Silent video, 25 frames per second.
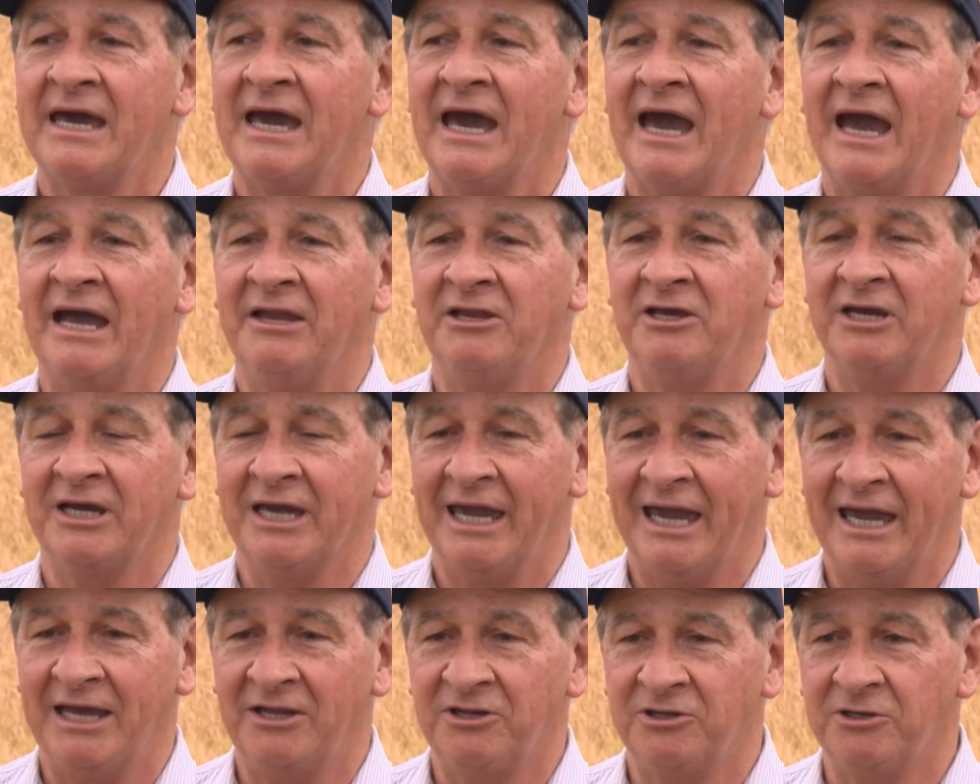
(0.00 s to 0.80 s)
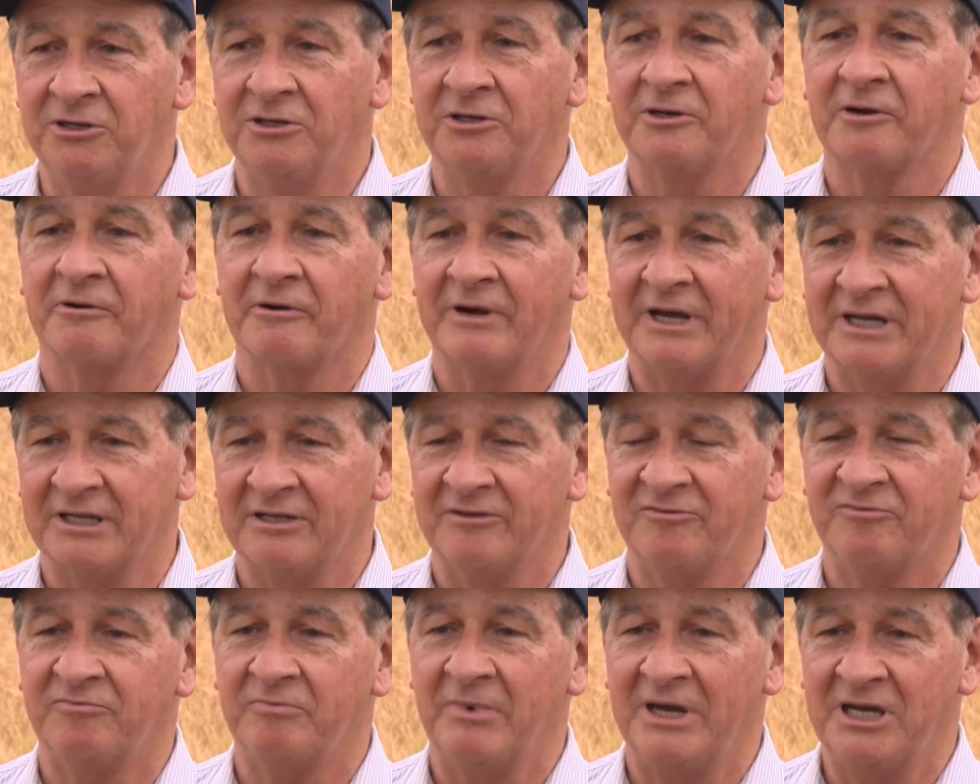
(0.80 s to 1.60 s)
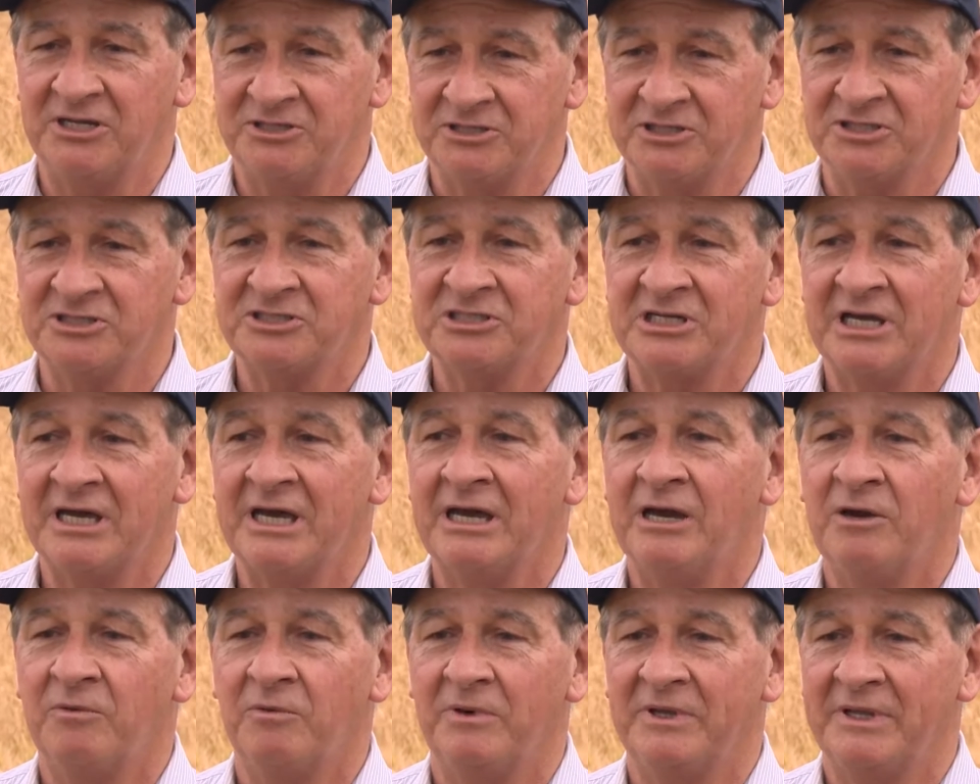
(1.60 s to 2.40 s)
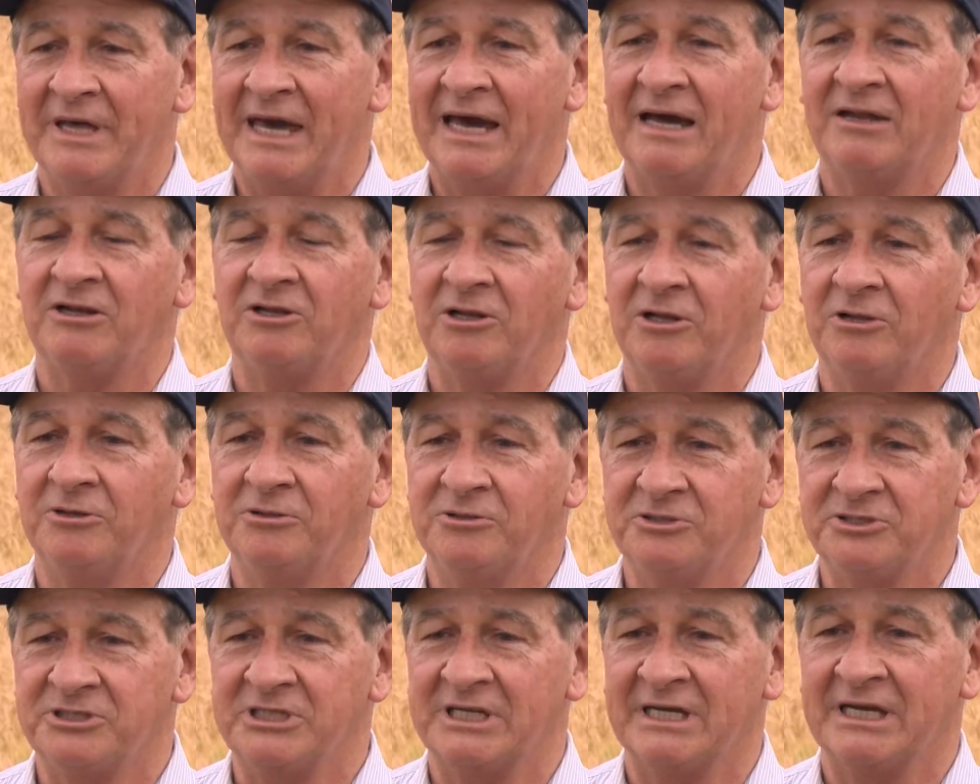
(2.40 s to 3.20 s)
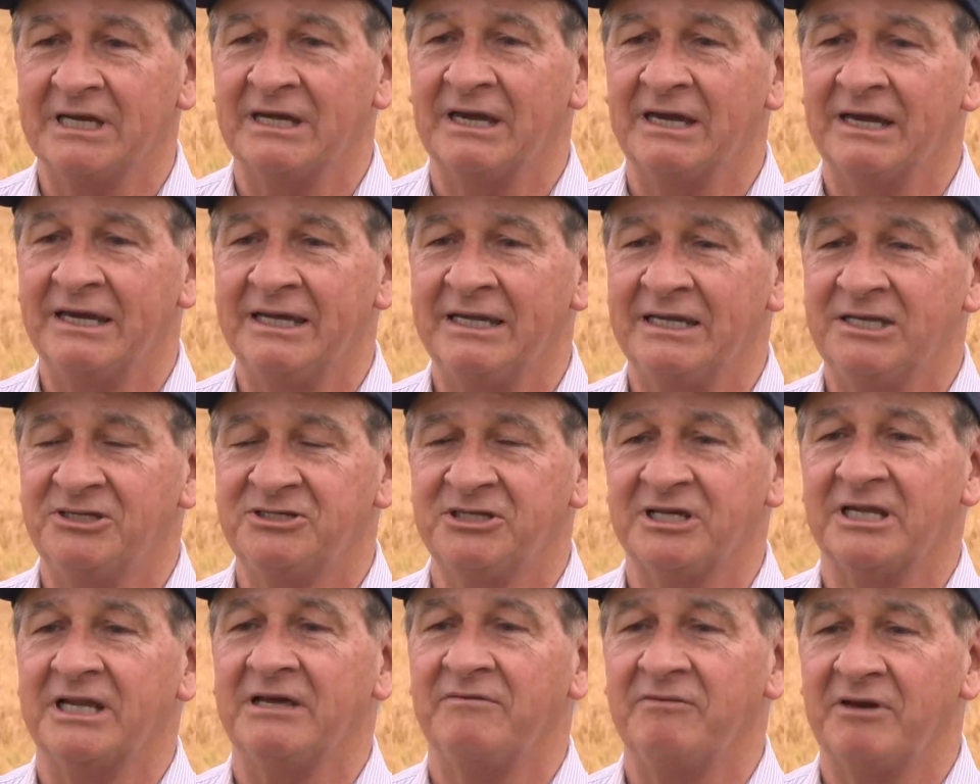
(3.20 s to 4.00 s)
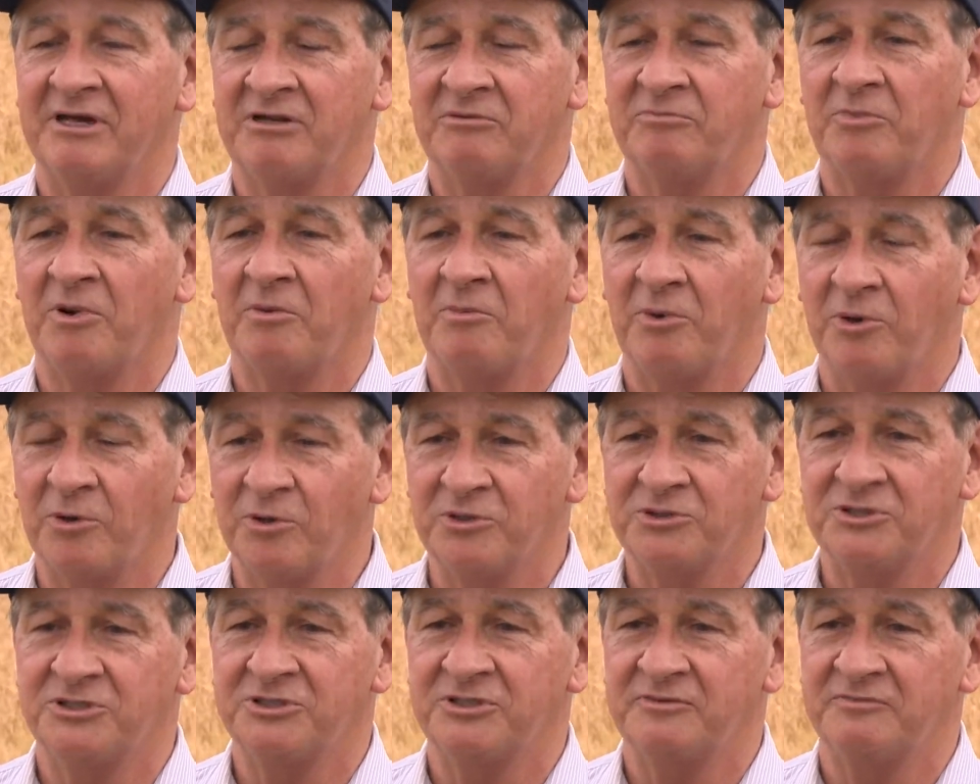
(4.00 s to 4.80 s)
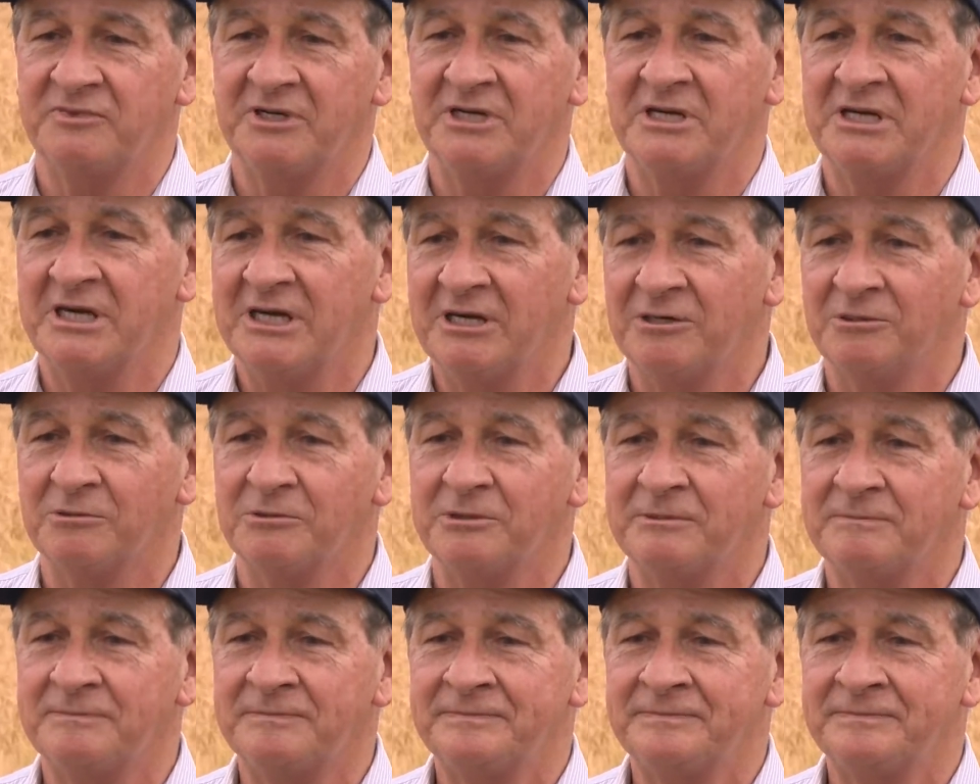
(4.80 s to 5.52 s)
and you can do corrective measures without losing any significant proportions of your yield.